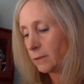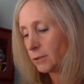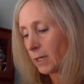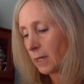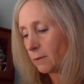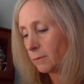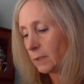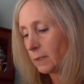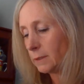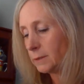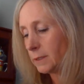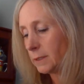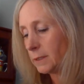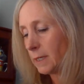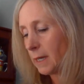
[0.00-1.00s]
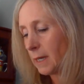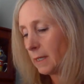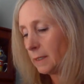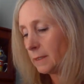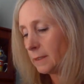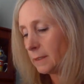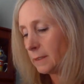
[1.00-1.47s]
Jack Will did
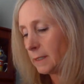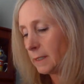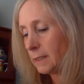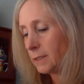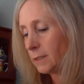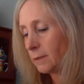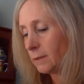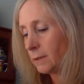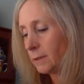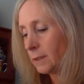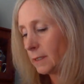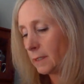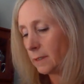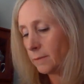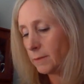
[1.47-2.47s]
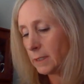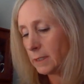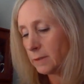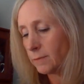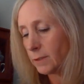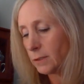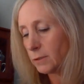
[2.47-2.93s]
not need to learn any of
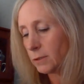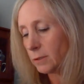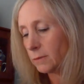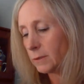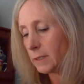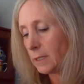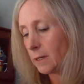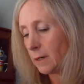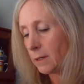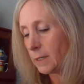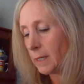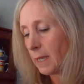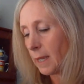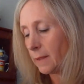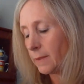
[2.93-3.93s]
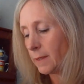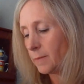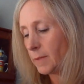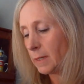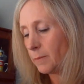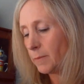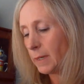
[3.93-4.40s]
these virtues. He already had them
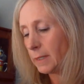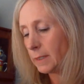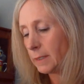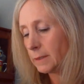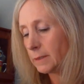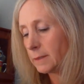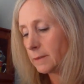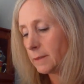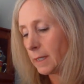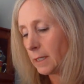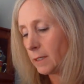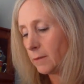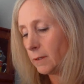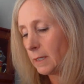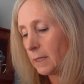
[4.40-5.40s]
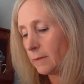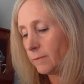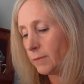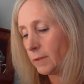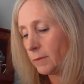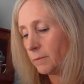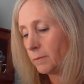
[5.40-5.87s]
in abundance. Thank you again
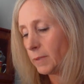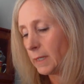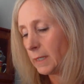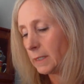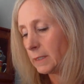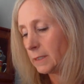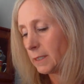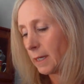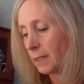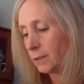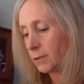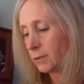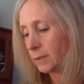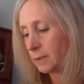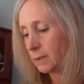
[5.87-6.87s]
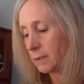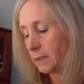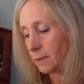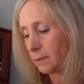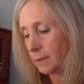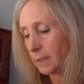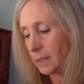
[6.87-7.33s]
for being in touch.
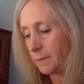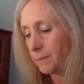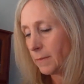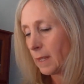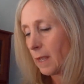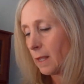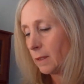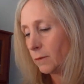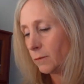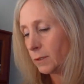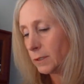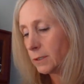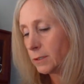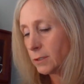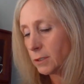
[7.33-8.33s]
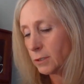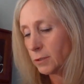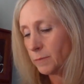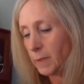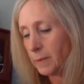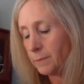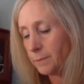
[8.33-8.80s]
Sincerely, Lawrence
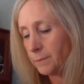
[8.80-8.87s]
Tushman.